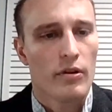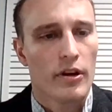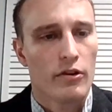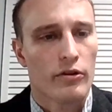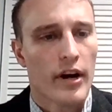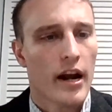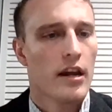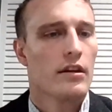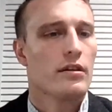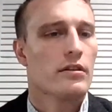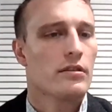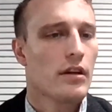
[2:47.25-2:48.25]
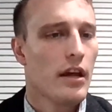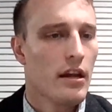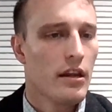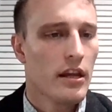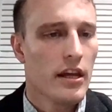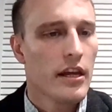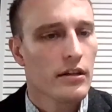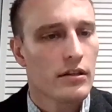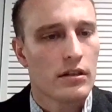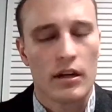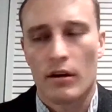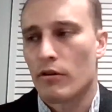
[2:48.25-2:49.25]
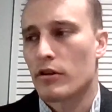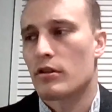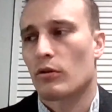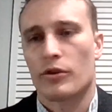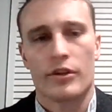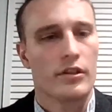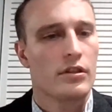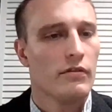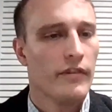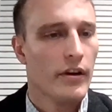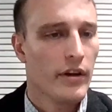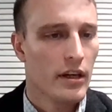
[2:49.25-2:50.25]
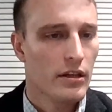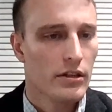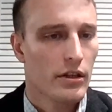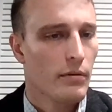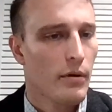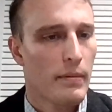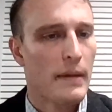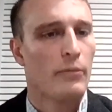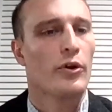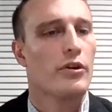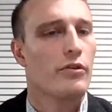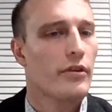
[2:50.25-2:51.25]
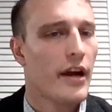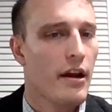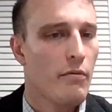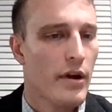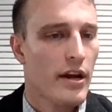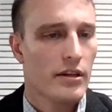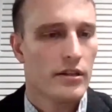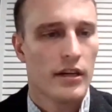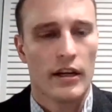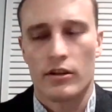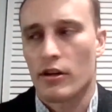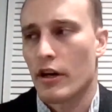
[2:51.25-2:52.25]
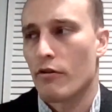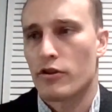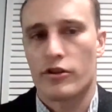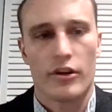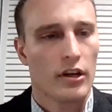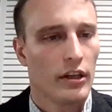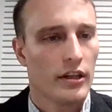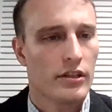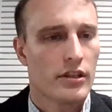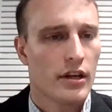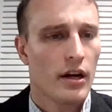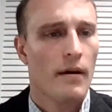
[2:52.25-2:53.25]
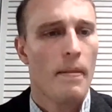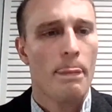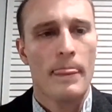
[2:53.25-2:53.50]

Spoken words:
Ukrainians in the East, soldiers, civilians, or people in Ukraine witnessing, as journalists or